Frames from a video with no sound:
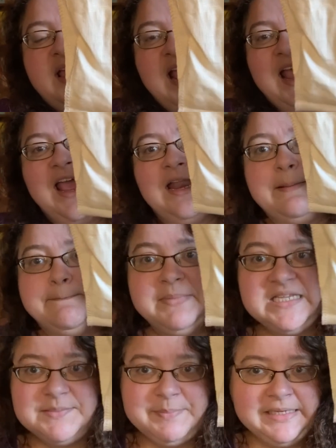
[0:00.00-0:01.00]
And
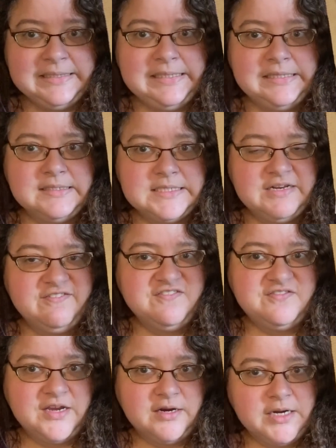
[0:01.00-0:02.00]
Miss Bingley lives in a
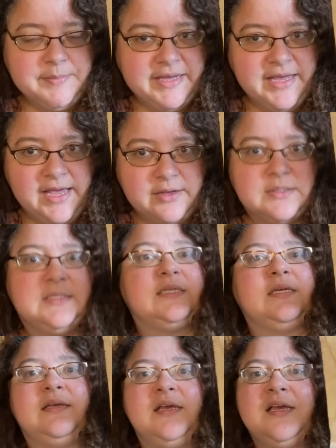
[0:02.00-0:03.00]
very big house,
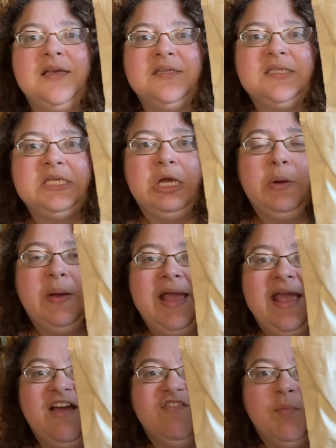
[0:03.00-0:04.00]
so I
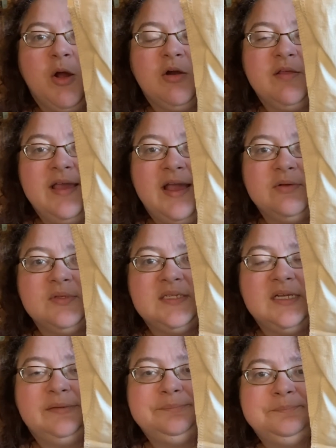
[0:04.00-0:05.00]
have part of the house
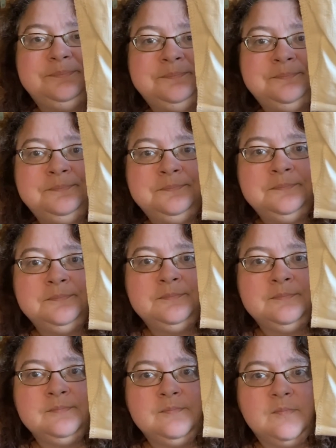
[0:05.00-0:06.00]
done.
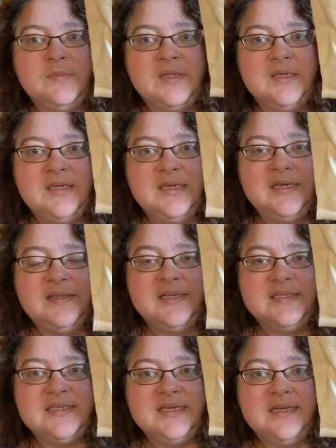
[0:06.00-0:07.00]
And
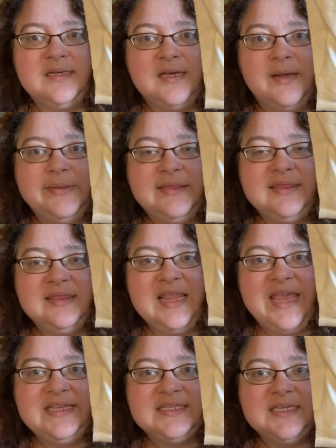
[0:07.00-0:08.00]
that's it. I would
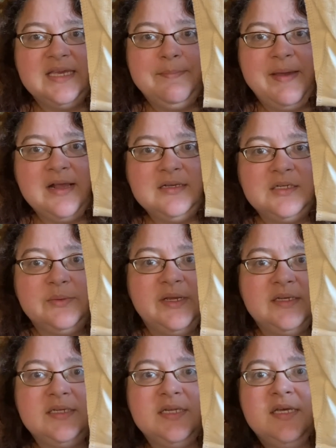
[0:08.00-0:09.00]
like to get back to
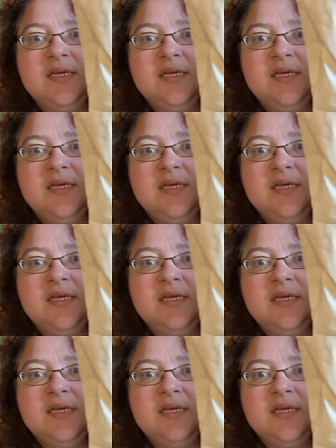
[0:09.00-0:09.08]
it